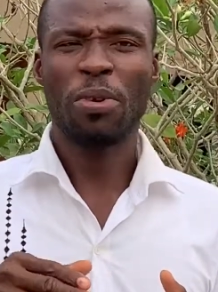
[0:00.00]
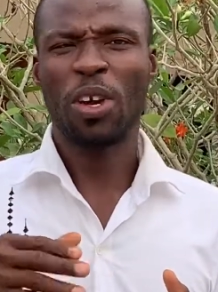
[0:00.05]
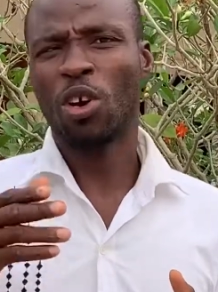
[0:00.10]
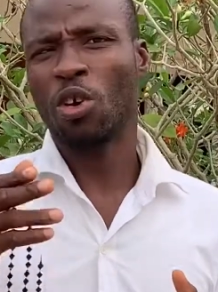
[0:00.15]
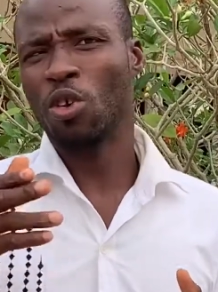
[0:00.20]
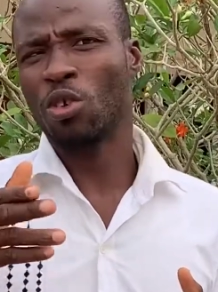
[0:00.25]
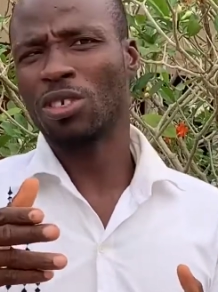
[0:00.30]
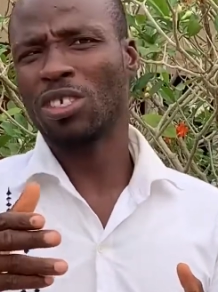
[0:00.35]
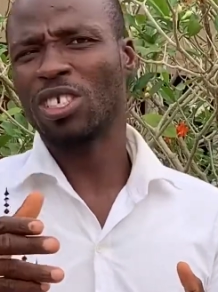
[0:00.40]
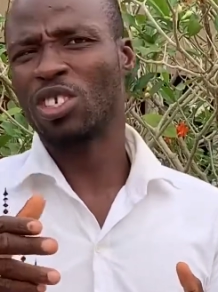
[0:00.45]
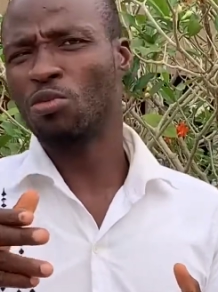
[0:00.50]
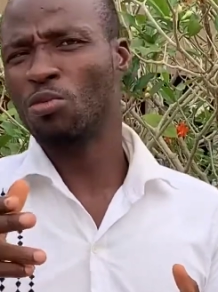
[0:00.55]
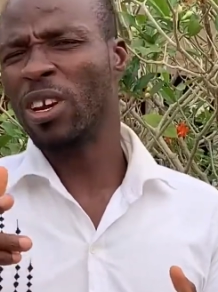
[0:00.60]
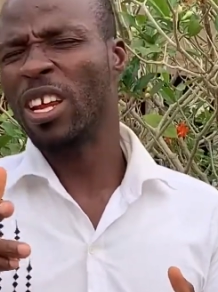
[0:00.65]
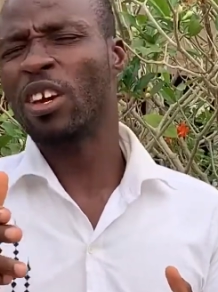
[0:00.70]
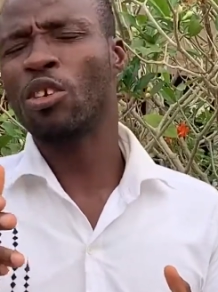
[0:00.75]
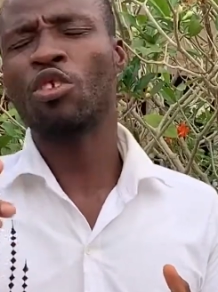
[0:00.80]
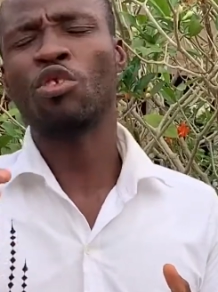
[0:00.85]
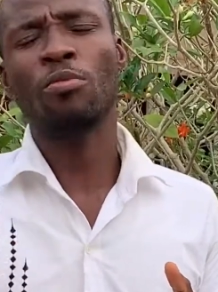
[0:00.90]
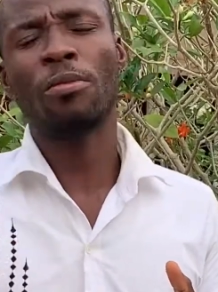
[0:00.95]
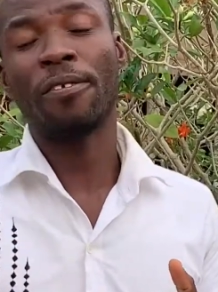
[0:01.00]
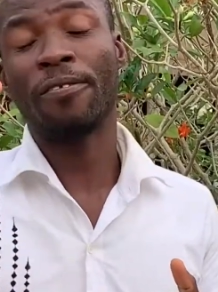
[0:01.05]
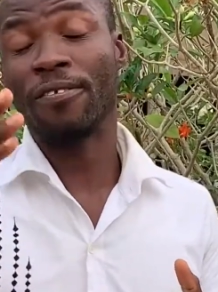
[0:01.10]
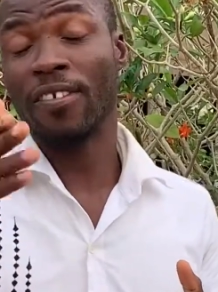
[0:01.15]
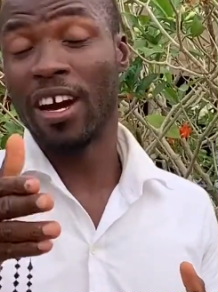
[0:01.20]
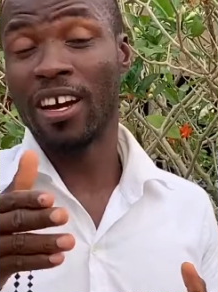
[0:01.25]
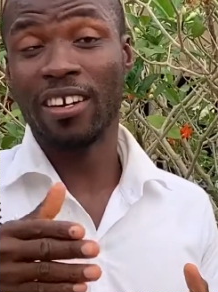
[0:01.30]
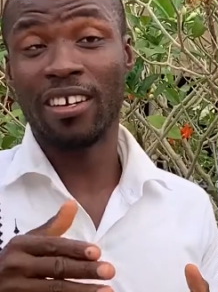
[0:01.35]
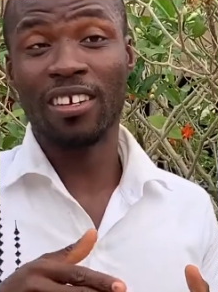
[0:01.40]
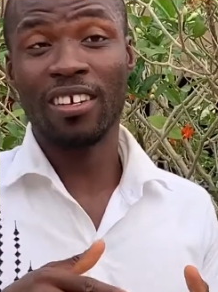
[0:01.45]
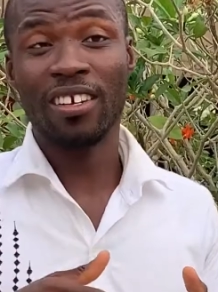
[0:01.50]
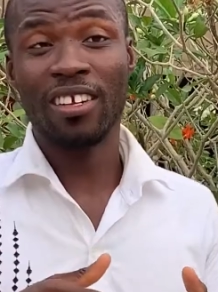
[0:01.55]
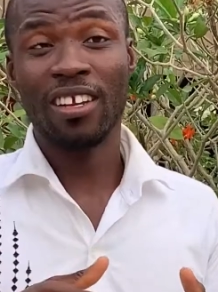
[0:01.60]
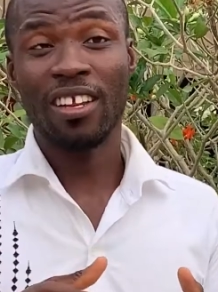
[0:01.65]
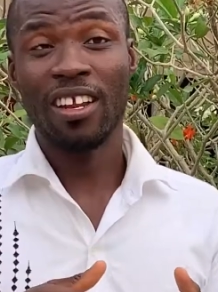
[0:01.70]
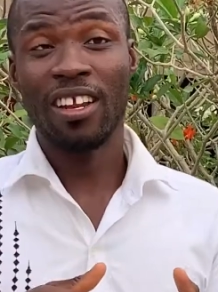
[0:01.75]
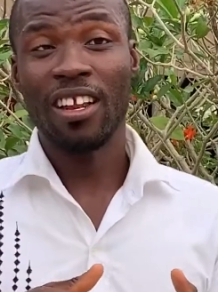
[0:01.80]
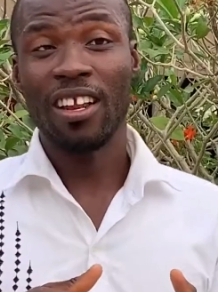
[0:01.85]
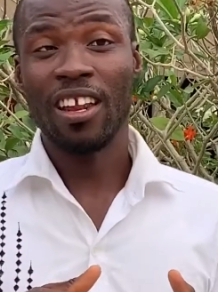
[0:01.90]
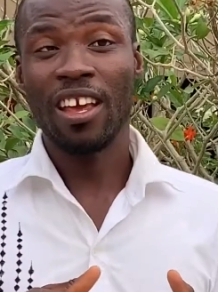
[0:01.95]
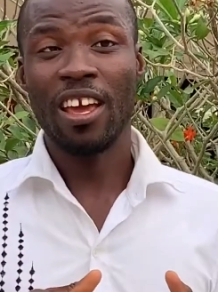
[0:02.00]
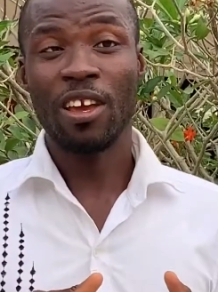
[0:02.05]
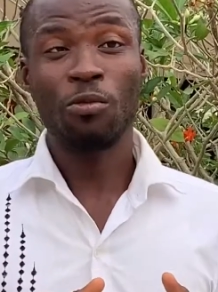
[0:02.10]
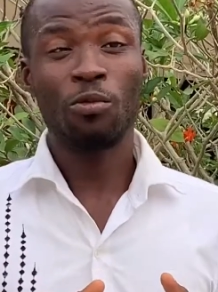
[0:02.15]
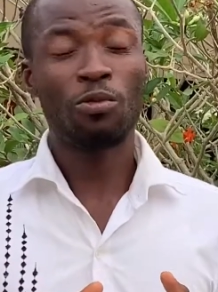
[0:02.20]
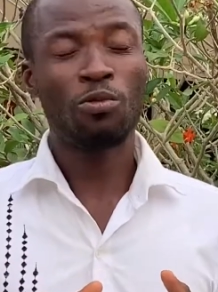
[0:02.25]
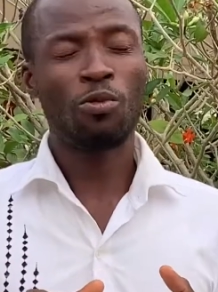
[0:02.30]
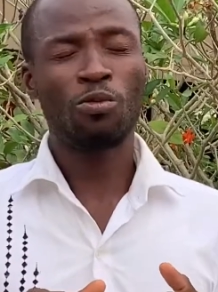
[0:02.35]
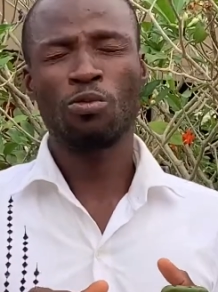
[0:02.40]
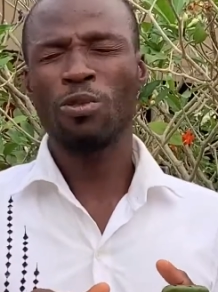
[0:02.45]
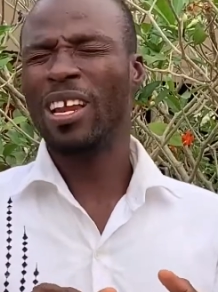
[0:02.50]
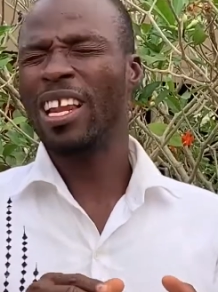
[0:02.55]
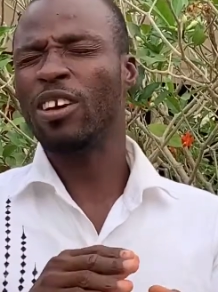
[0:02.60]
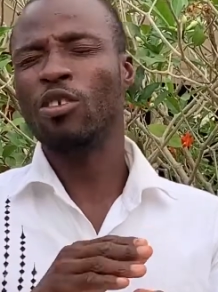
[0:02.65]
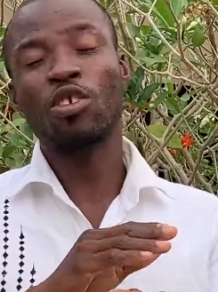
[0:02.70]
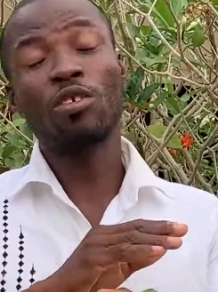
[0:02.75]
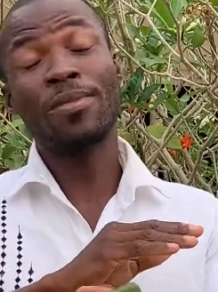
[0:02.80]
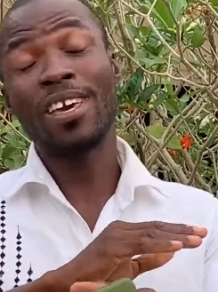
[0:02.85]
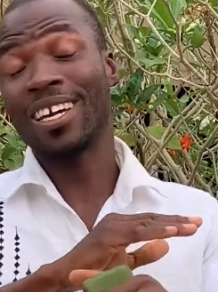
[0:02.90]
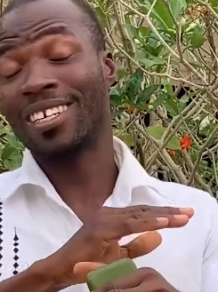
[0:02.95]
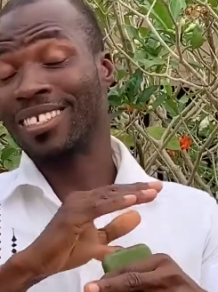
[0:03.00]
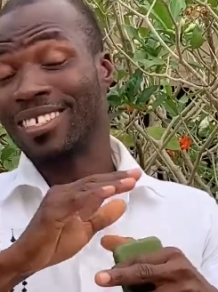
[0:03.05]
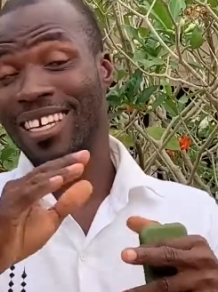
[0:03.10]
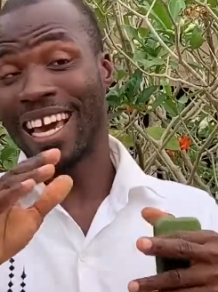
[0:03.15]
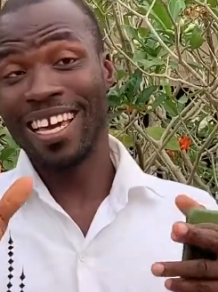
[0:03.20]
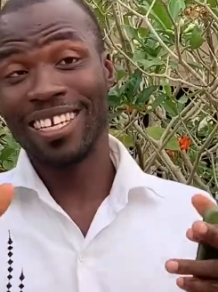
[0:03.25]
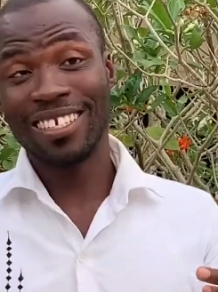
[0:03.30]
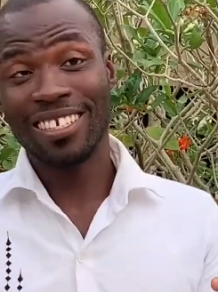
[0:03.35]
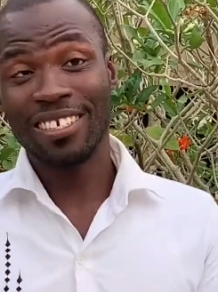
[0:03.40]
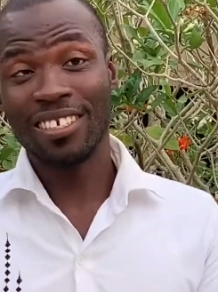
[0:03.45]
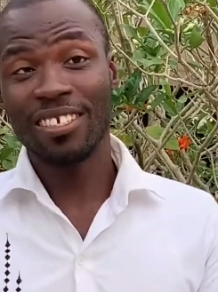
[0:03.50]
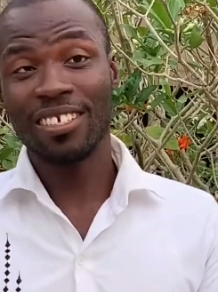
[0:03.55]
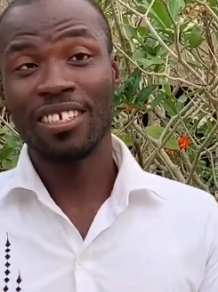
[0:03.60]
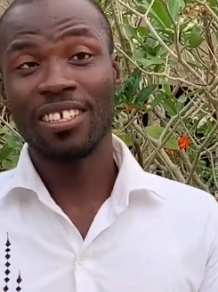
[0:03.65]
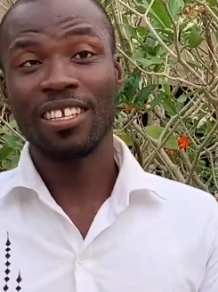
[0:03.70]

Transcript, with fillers: because it's really going to be fun it's really going to be exciting